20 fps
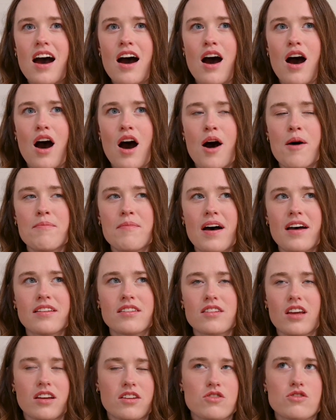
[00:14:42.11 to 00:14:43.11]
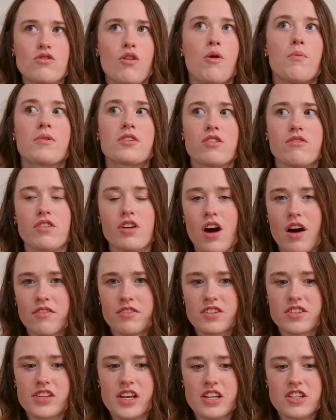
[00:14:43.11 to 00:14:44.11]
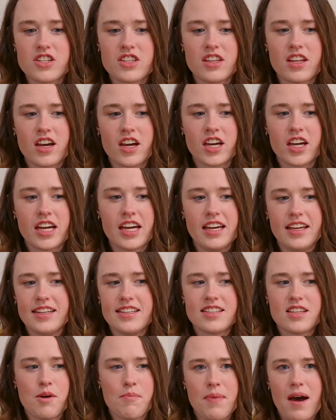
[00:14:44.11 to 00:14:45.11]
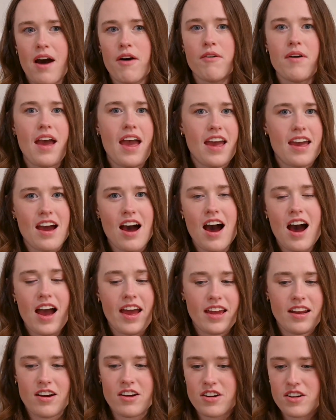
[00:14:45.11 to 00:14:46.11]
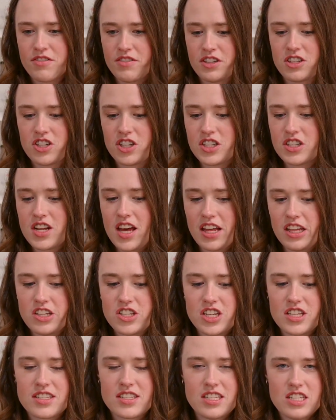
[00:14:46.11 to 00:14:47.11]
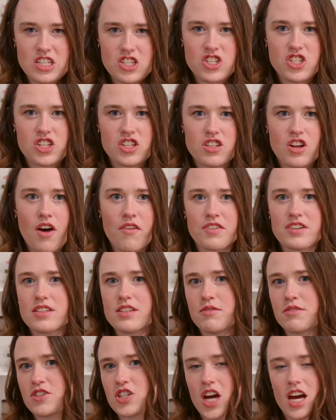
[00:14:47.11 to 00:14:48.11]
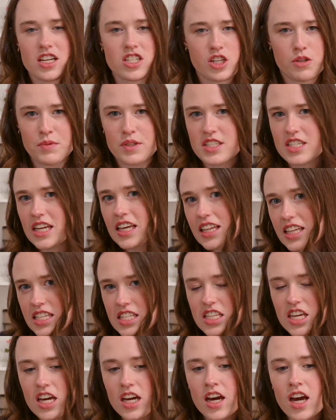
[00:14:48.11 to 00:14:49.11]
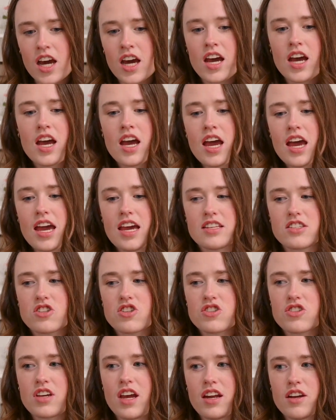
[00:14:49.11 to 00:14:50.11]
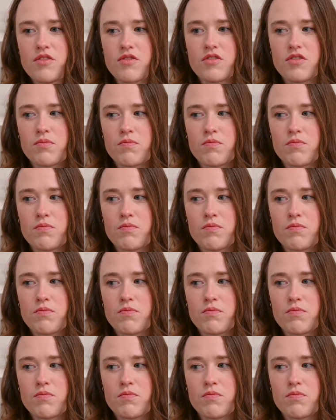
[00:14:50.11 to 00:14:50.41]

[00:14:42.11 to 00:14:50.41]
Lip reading: And like so much of the conversation there is about AI and artificial intelligence, and it's just obviously with ChatGPT this year, it's just kind of